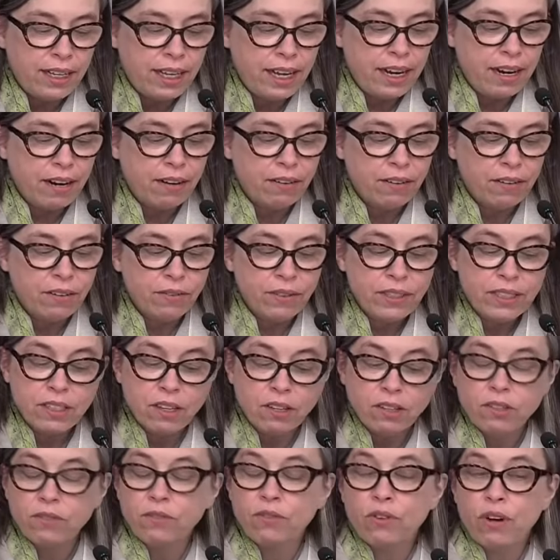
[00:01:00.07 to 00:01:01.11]
that they are the
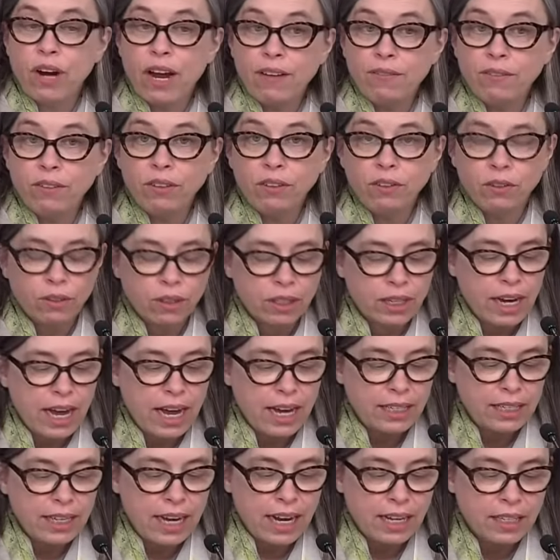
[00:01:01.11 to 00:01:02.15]
result of travel or
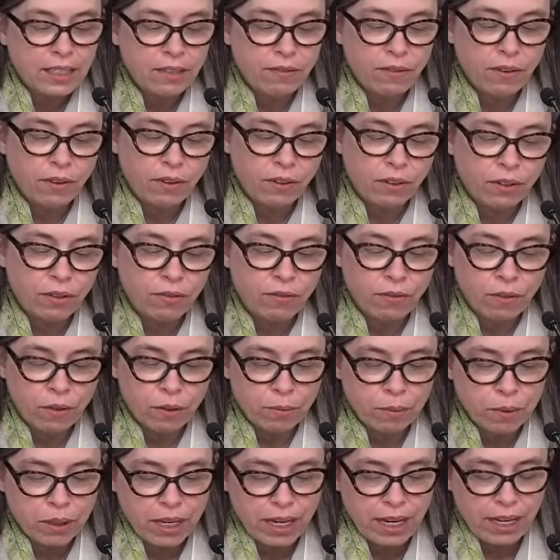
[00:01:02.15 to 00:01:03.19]
contacts of other
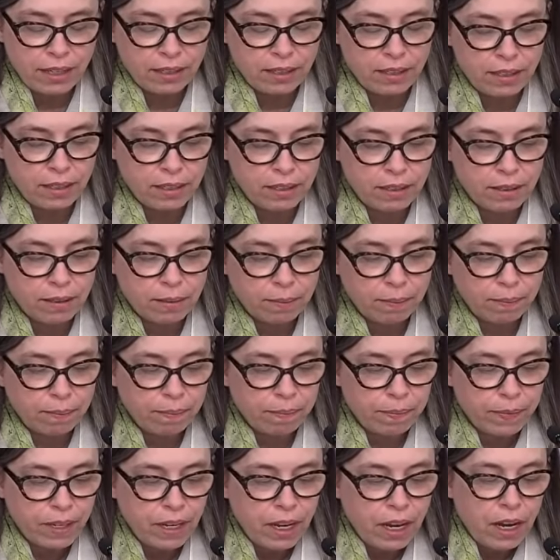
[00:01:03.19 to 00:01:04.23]
confirmed cases.
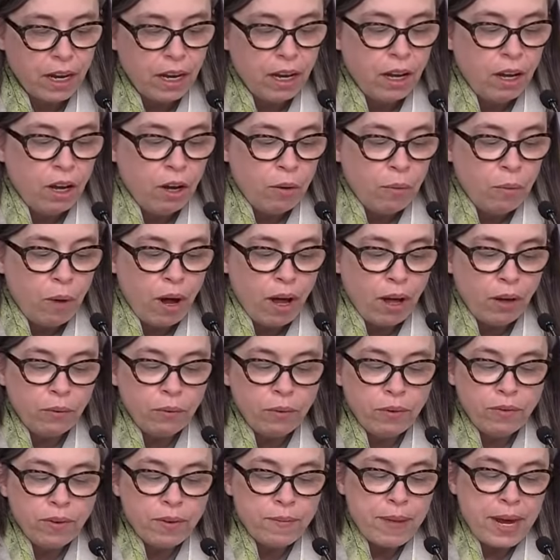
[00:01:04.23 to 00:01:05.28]

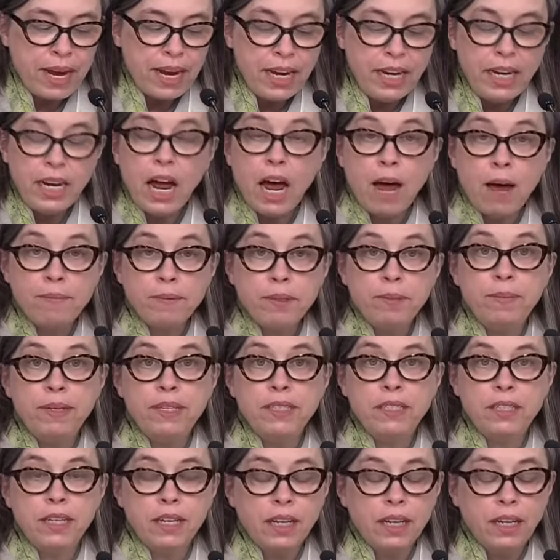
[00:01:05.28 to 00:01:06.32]
While we remain
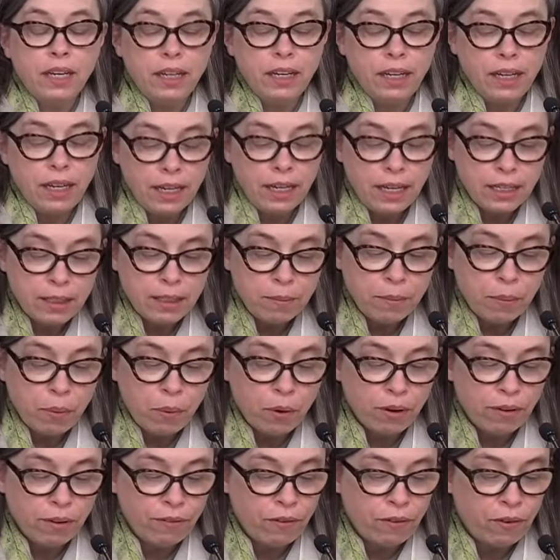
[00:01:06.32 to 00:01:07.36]
optimistic, it is
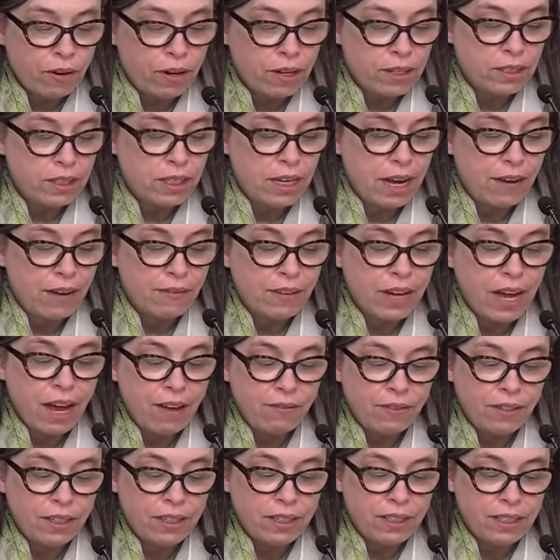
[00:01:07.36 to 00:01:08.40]
important for us to have
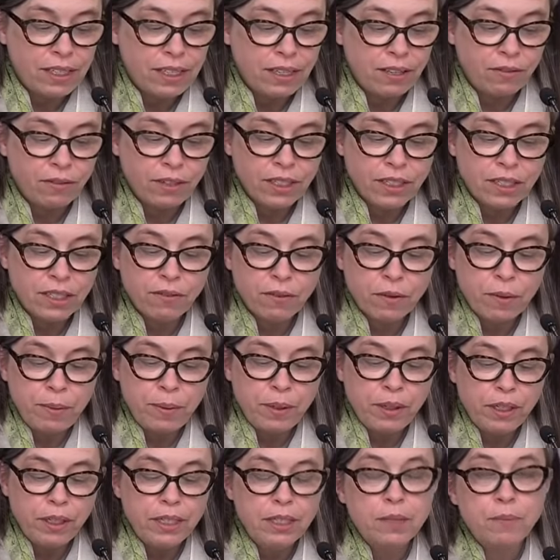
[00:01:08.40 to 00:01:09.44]
confidence that the risk of
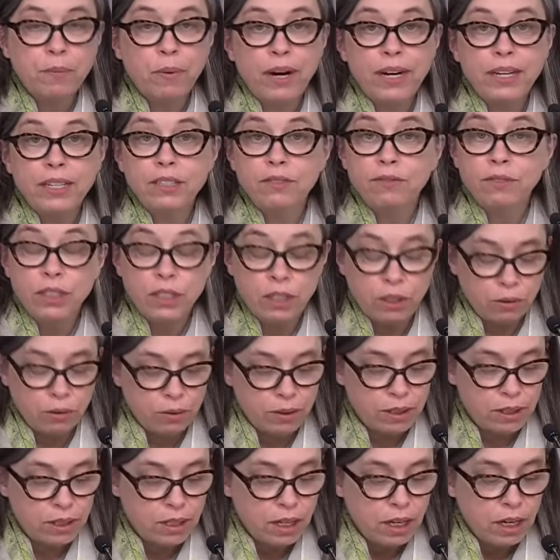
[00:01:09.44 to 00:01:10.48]
community spread is
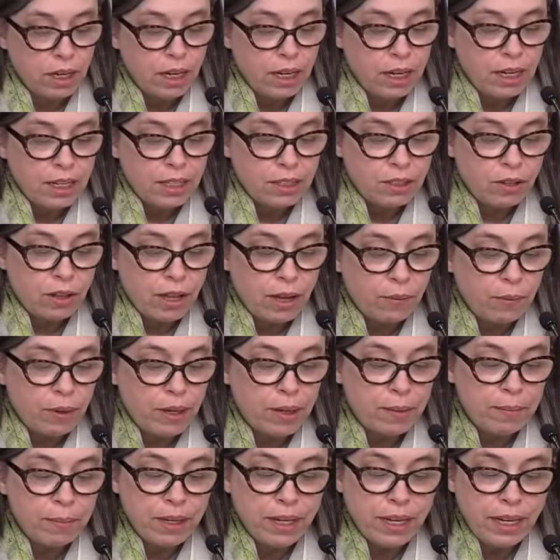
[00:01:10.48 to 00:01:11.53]
reduced so that
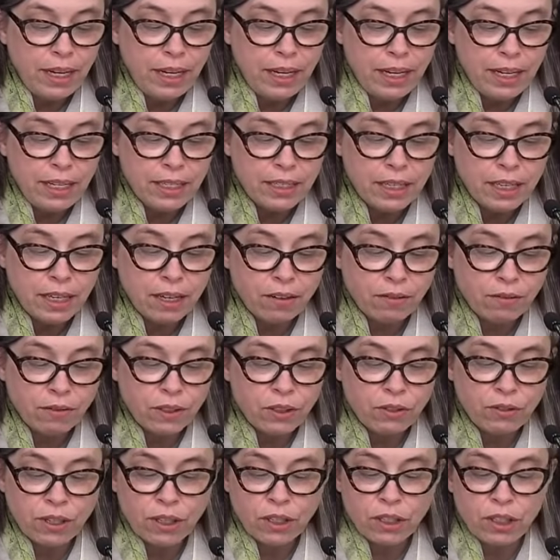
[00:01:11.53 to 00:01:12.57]
we can begin easing of
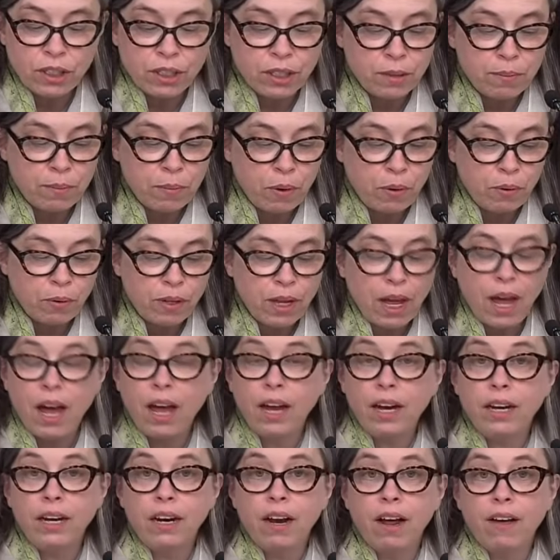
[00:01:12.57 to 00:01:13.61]
restrictions both
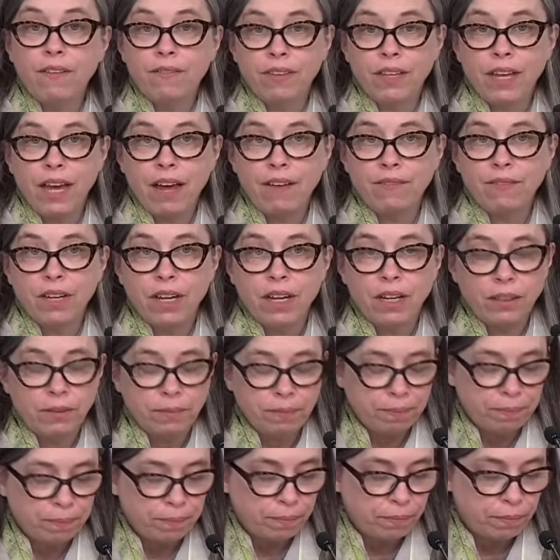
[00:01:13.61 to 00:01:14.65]
on and off the Avalon.
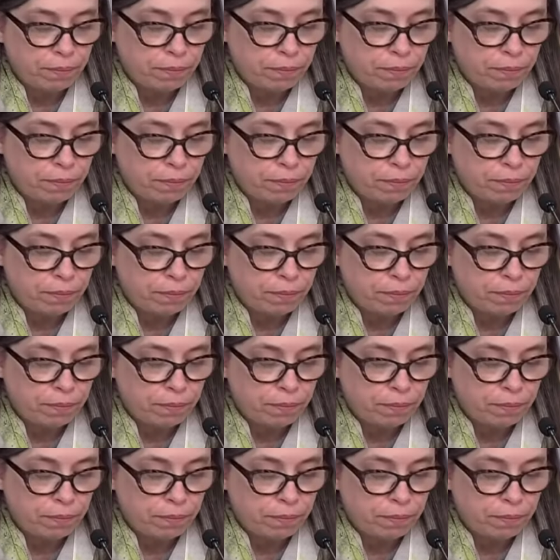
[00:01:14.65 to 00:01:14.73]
